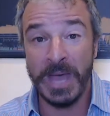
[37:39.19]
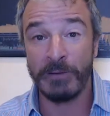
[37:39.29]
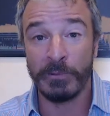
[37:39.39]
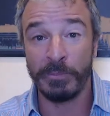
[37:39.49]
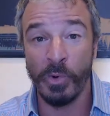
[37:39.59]

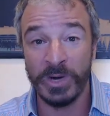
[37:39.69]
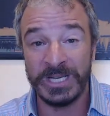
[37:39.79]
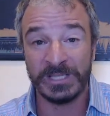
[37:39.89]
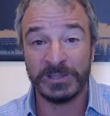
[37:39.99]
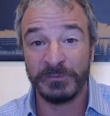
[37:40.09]
that report
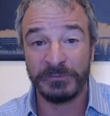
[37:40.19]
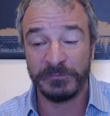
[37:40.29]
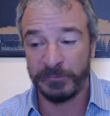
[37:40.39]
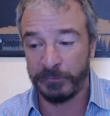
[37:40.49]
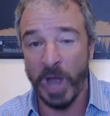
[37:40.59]
is
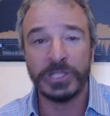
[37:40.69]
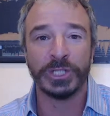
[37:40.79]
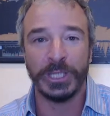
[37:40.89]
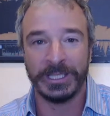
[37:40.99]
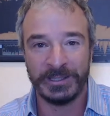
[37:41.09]

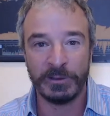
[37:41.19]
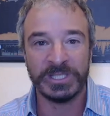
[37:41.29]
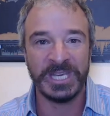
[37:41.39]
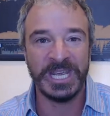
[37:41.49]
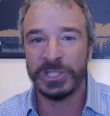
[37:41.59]
fraudulent. There
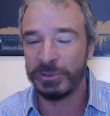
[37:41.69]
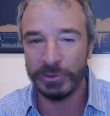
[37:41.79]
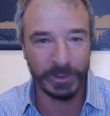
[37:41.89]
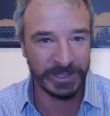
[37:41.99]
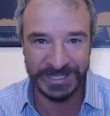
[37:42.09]
is
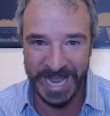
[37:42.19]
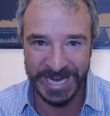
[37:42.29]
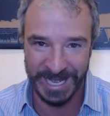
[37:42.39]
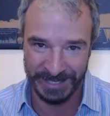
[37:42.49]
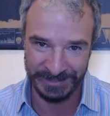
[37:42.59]
issues with the
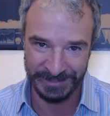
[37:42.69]
data.